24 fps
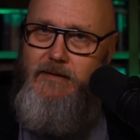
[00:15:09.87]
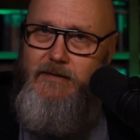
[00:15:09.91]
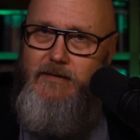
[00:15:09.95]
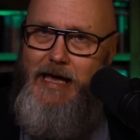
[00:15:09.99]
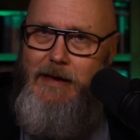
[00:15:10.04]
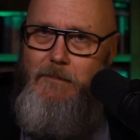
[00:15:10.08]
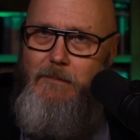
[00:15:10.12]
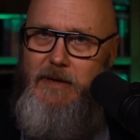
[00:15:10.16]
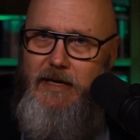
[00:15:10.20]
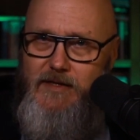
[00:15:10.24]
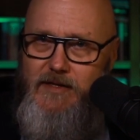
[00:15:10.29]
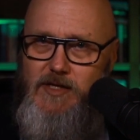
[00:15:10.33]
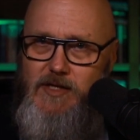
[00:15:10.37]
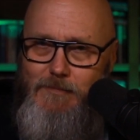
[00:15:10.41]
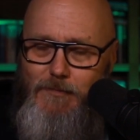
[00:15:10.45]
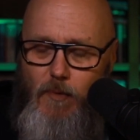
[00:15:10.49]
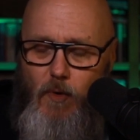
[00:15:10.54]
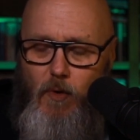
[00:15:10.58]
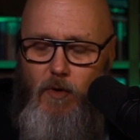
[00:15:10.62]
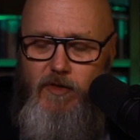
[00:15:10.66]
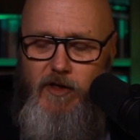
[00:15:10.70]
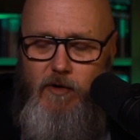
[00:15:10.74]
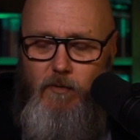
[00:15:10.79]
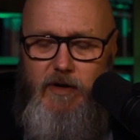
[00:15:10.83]
That means the
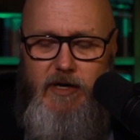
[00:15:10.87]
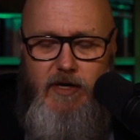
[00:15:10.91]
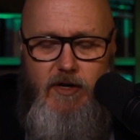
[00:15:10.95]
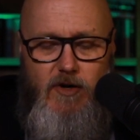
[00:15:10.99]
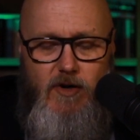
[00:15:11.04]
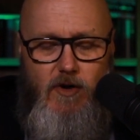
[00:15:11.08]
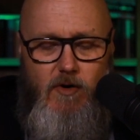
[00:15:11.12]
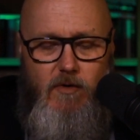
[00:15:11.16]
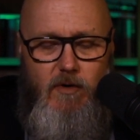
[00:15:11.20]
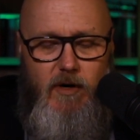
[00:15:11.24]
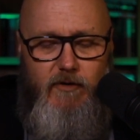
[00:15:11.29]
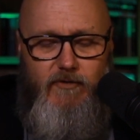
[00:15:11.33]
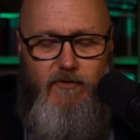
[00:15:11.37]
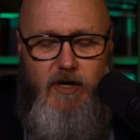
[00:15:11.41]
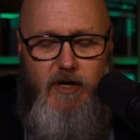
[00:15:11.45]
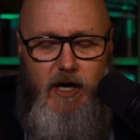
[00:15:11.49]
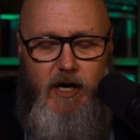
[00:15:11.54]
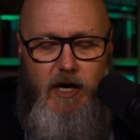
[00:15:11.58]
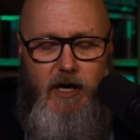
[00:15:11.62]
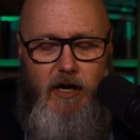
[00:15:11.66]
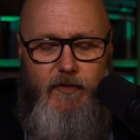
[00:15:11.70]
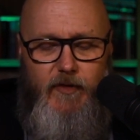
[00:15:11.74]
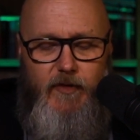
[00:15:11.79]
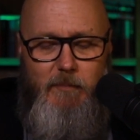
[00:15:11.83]
more that we know of
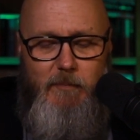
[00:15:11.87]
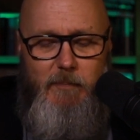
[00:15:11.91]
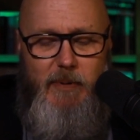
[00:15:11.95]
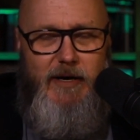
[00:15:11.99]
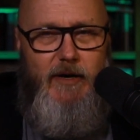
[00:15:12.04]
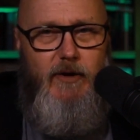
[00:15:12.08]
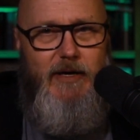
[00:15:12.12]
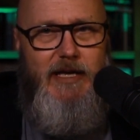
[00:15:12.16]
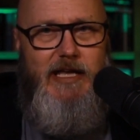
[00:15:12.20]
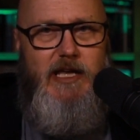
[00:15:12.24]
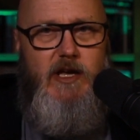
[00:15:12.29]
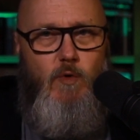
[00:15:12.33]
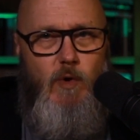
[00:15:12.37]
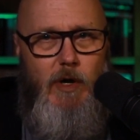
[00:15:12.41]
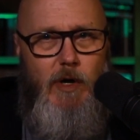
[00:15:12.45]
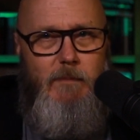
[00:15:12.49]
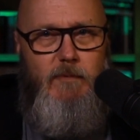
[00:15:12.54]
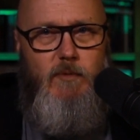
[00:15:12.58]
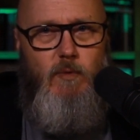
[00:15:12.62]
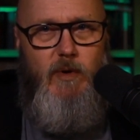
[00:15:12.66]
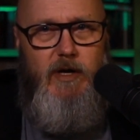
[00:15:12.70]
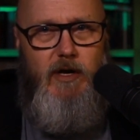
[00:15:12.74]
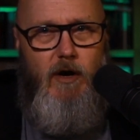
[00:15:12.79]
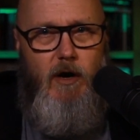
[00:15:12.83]
God, the better
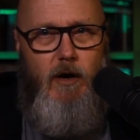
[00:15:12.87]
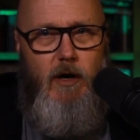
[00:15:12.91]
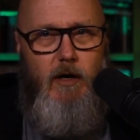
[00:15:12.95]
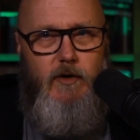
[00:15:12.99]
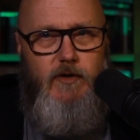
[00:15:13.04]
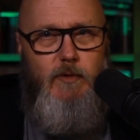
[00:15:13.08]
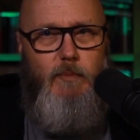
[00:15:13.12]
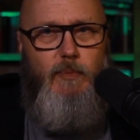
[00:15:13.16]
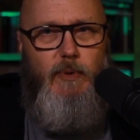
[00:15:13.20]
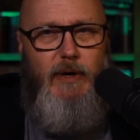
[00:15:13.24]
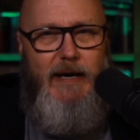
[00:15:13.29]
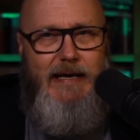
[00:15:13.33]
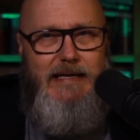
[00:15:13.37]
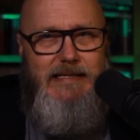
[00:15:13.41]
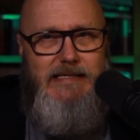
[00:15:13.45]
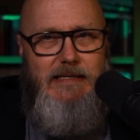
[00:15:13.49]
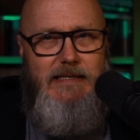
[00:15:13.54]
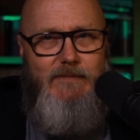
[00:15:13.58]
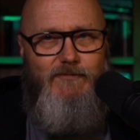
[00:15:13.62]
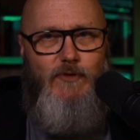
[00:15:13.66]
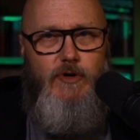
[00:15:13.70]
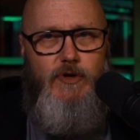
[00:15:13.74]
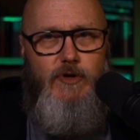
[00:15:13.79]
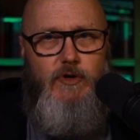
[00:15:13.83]
equipped we are to praise
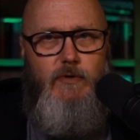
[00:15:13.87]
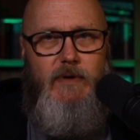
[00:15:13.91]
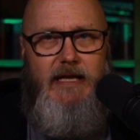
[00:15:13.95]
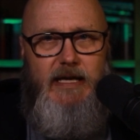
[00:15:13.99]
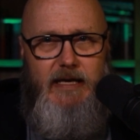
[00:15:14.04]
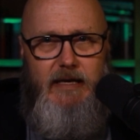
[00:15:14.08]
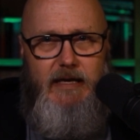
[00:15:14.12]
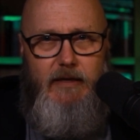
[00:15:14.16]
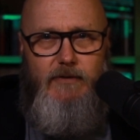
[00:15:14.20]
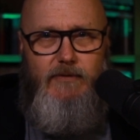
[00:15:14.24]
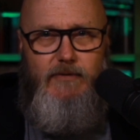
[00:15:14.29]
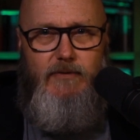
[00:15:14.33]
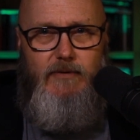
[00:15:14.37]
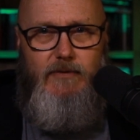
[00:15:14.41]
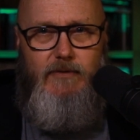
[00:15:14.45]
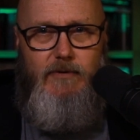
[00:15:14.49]
him for who he is.